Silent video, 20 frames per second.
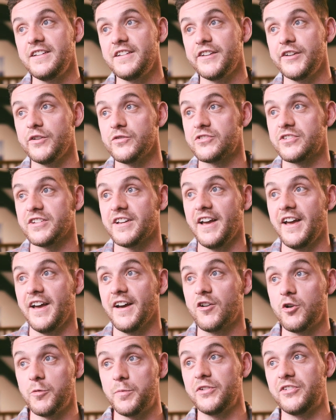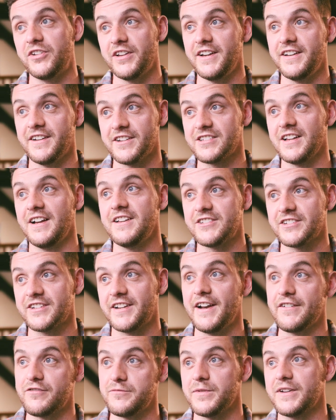you used to get a cup of tea and a slice of
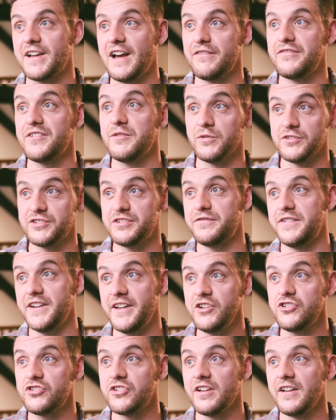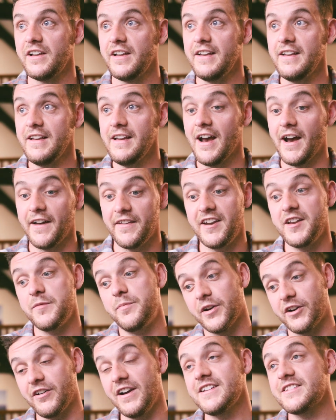cake from the cafe once you finished, and then it
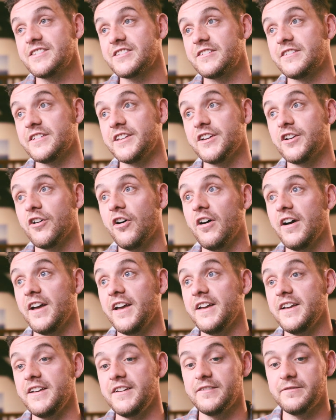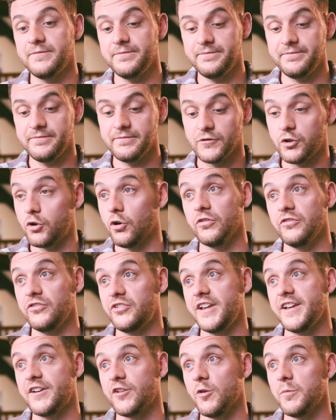progressed that you got a golden
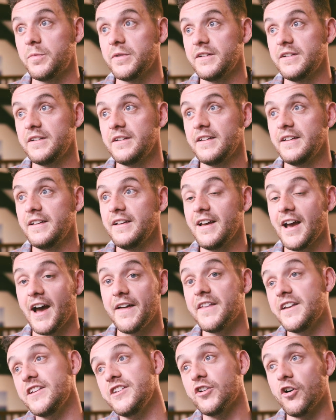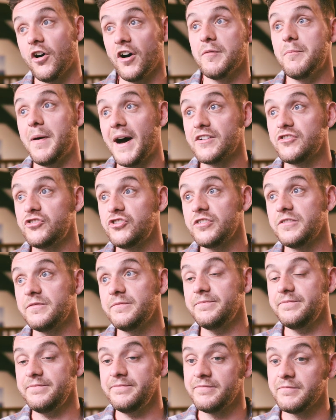teacup and then you got a badge.
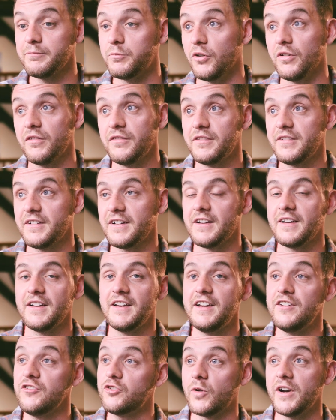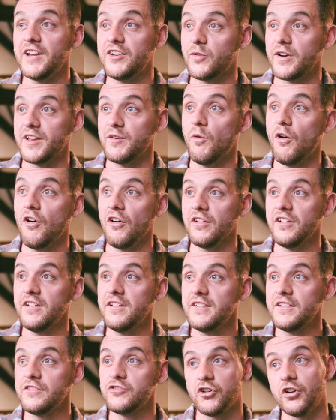But in 2021
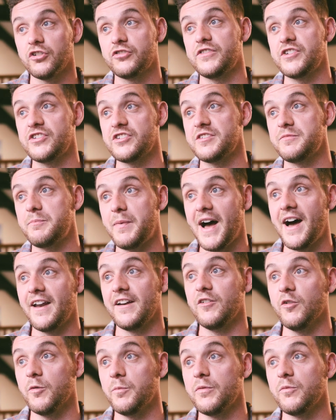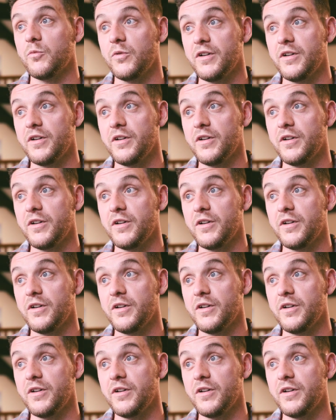George Fisher's is partnering up